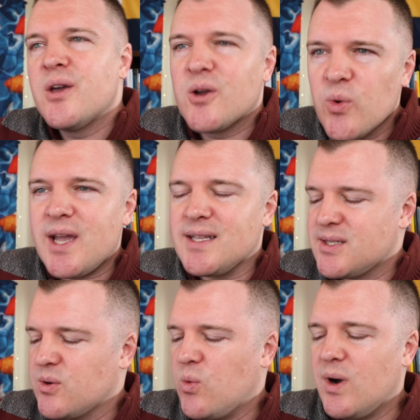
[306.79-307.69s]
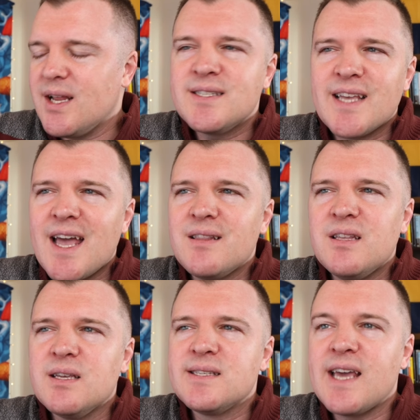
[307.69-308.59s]
Great. What
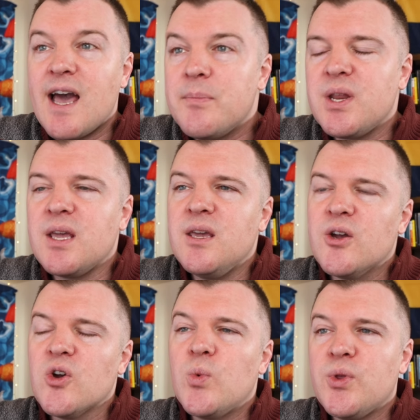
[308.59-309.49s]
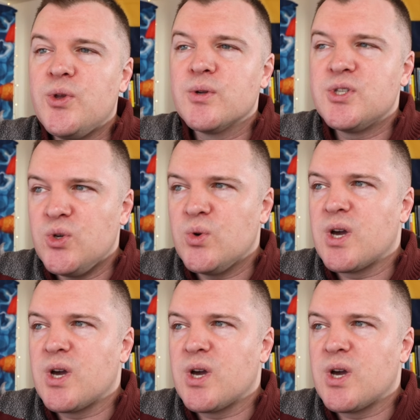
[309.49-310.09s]
exactly is happening here with your two